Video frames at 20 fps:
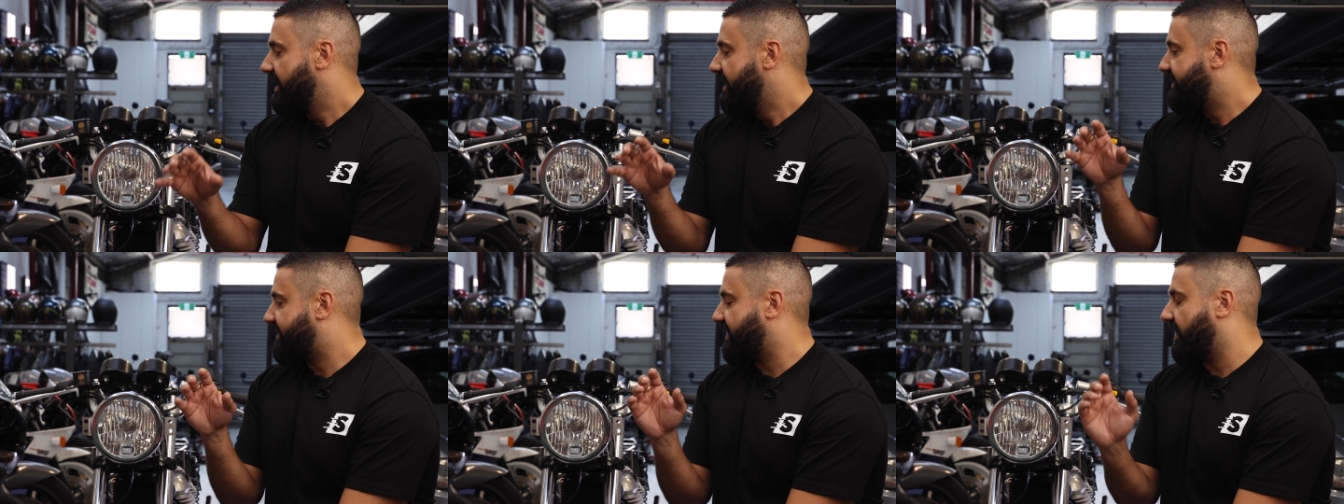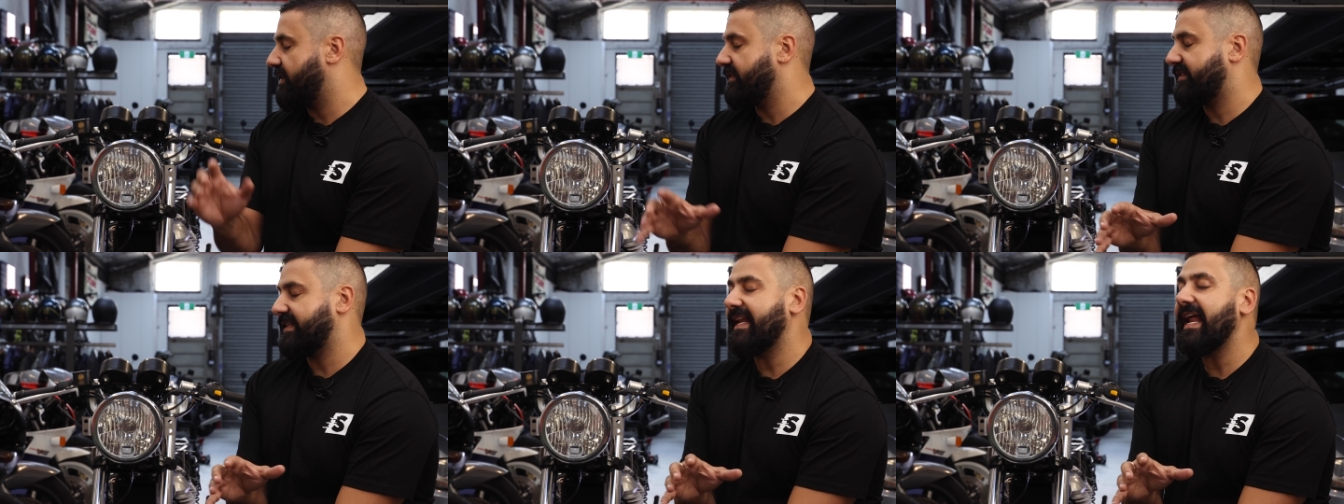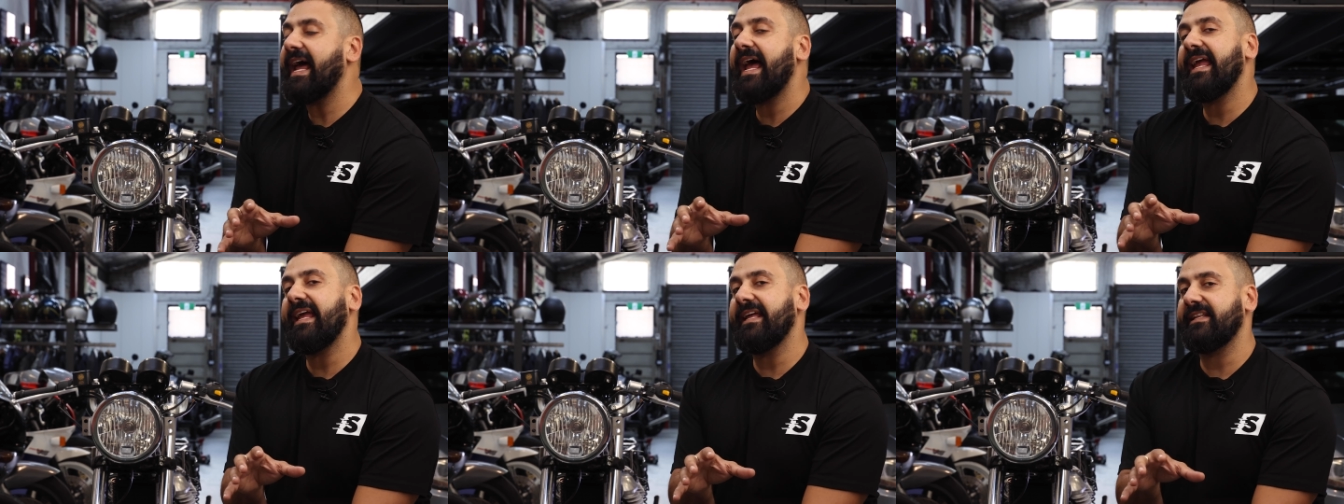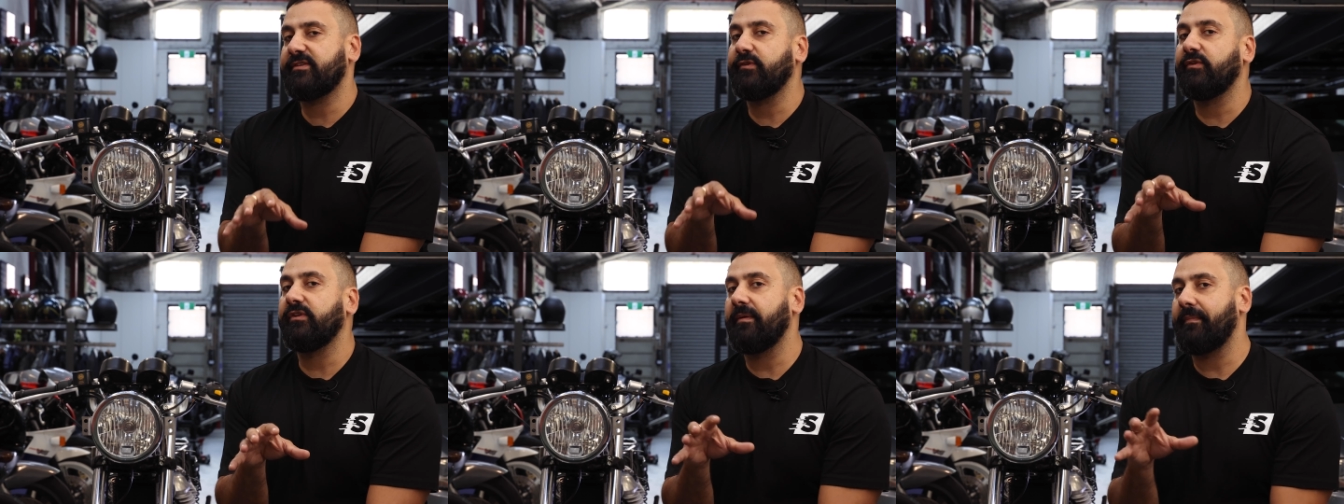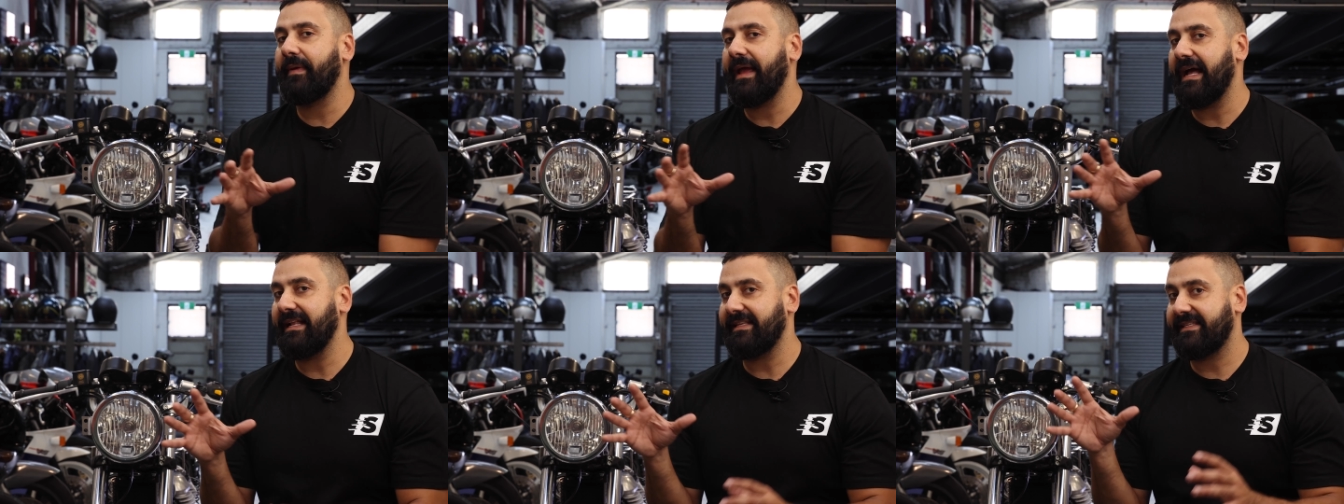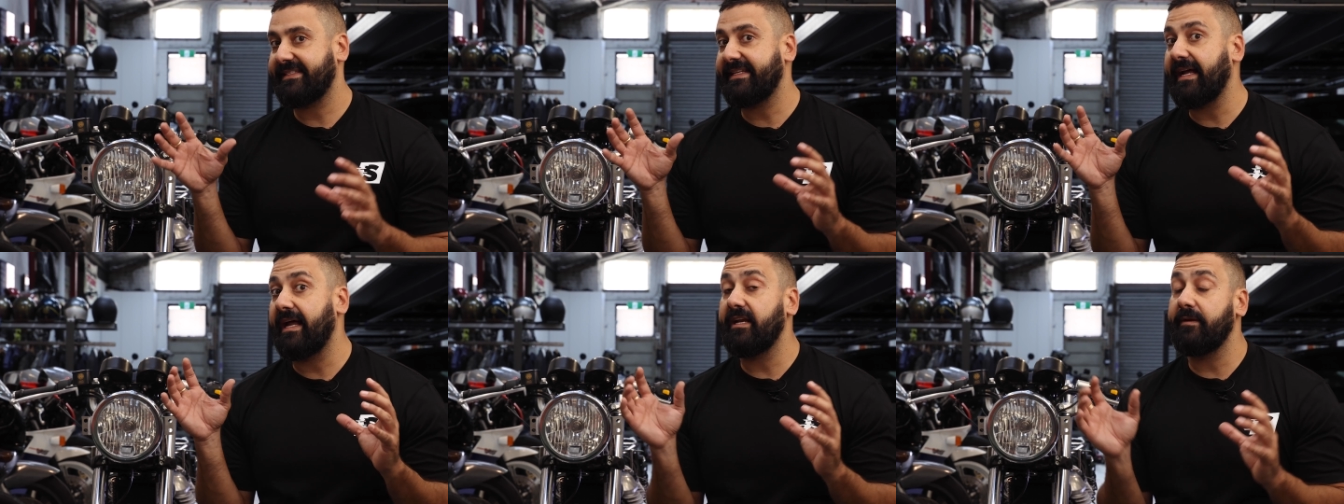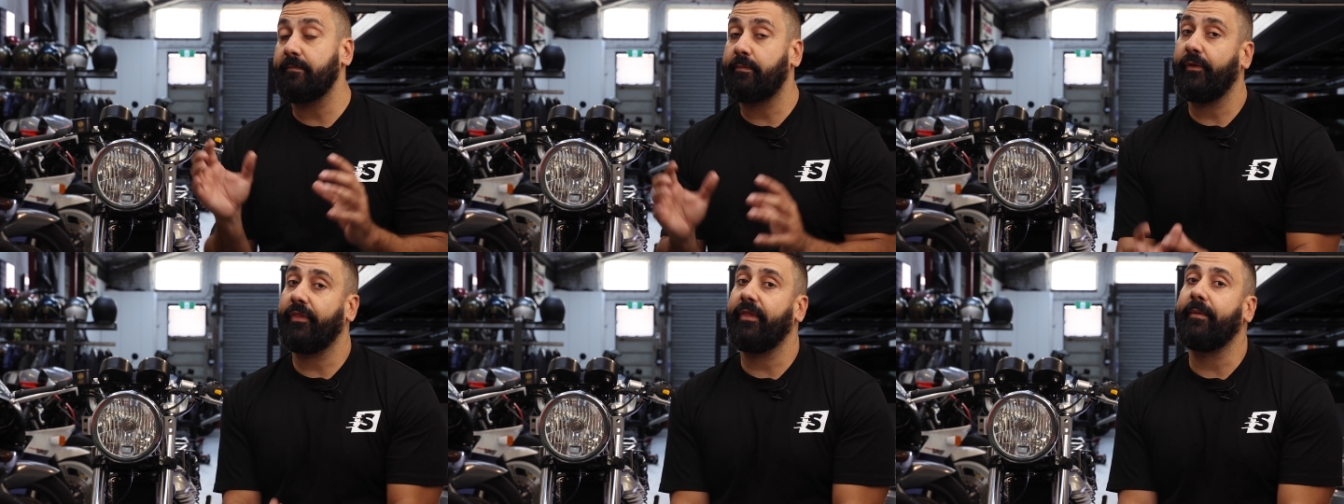So today it's all about starting
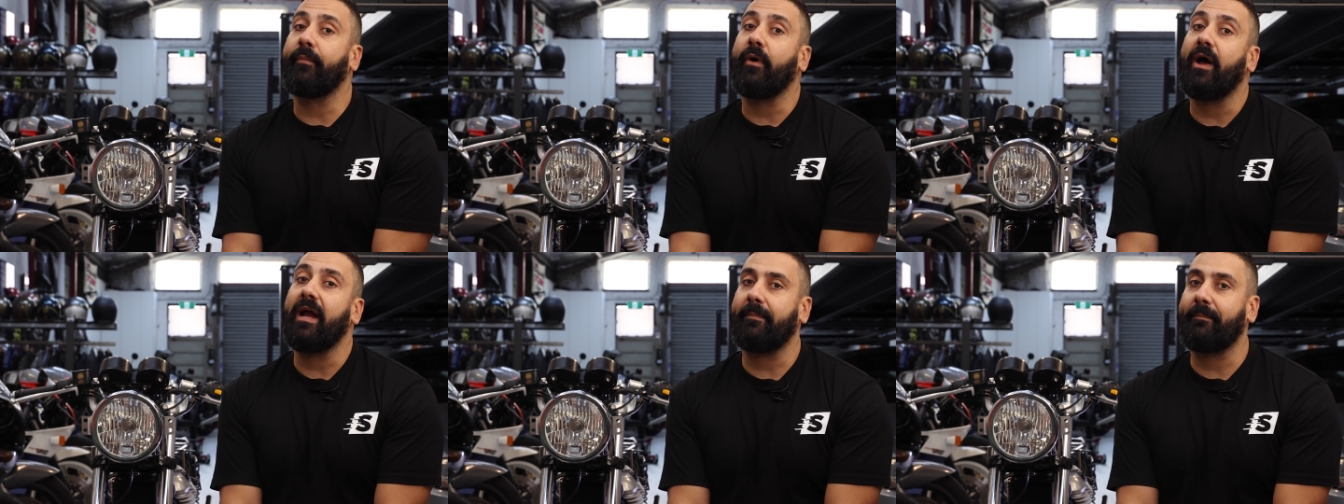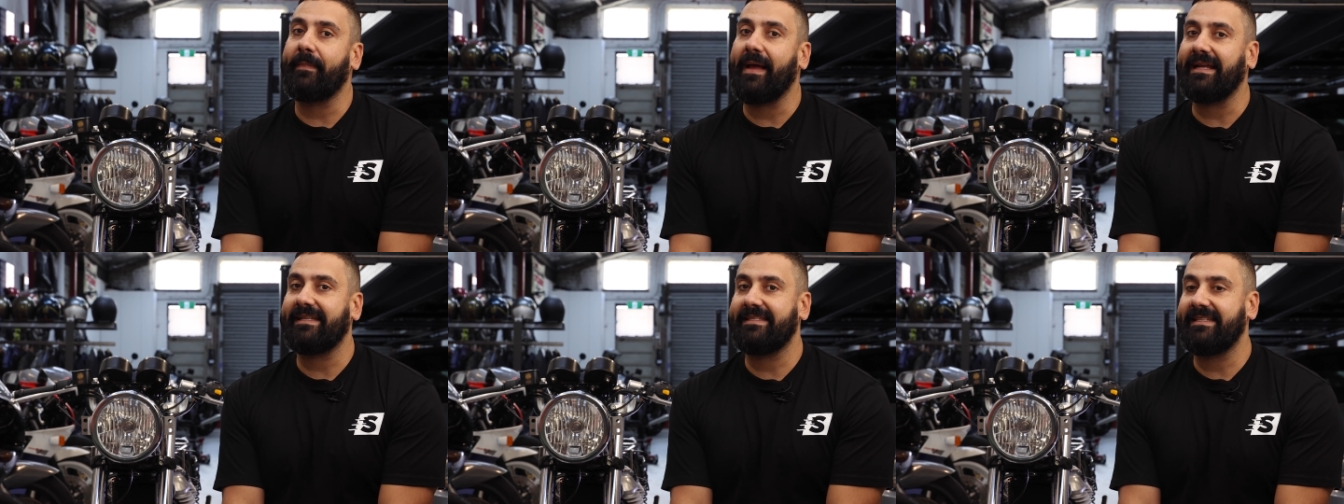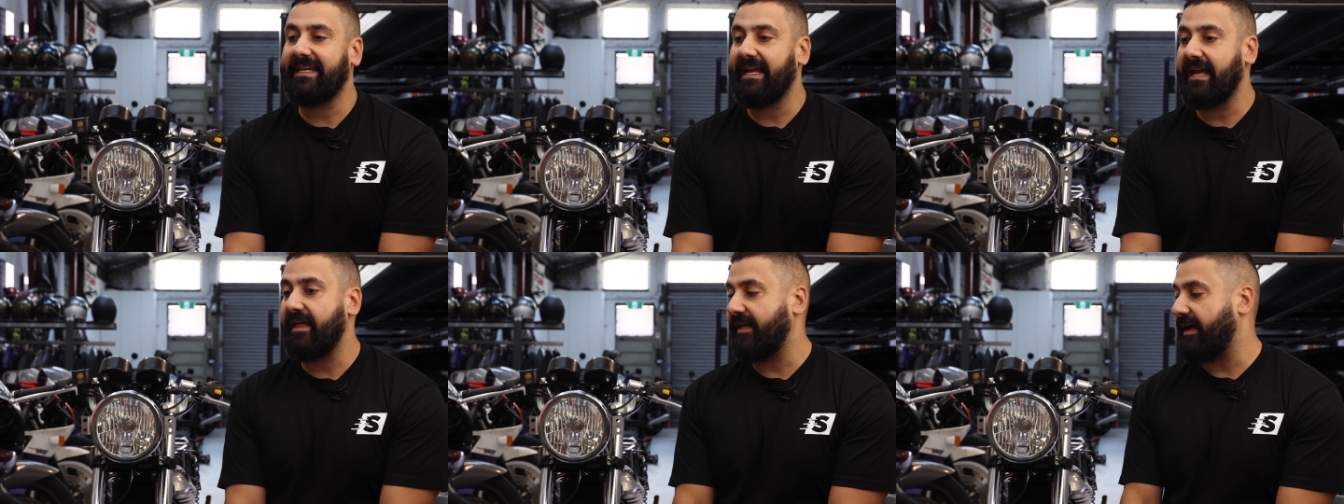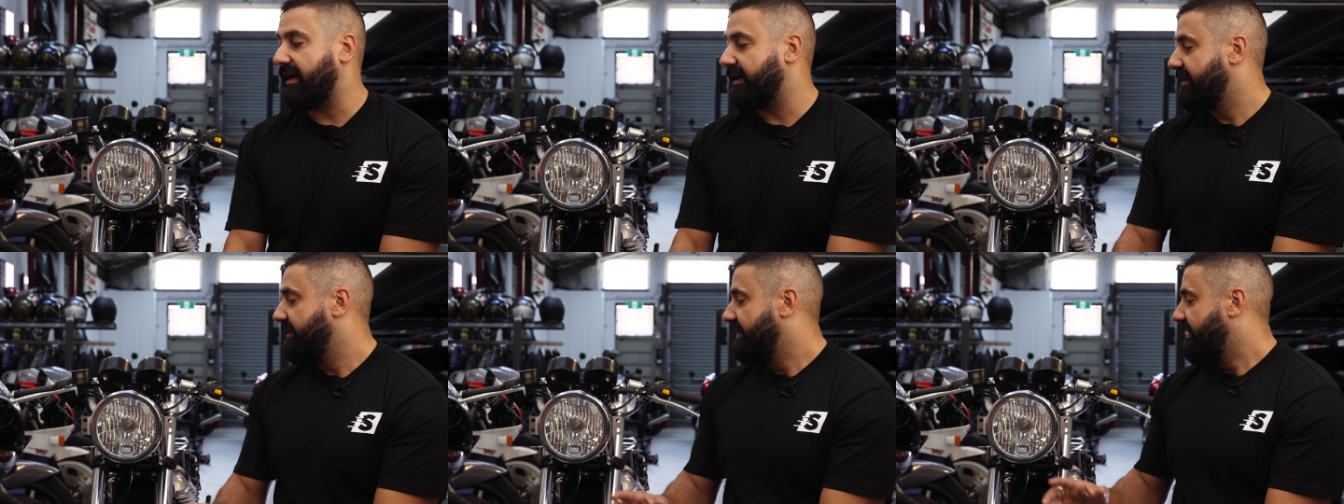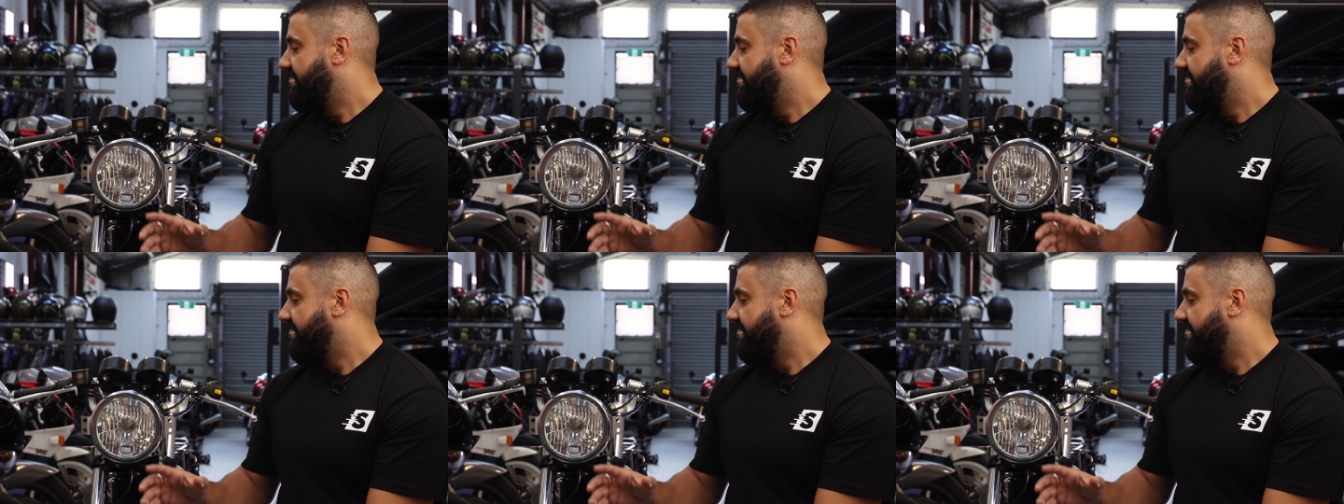to put the bike back together.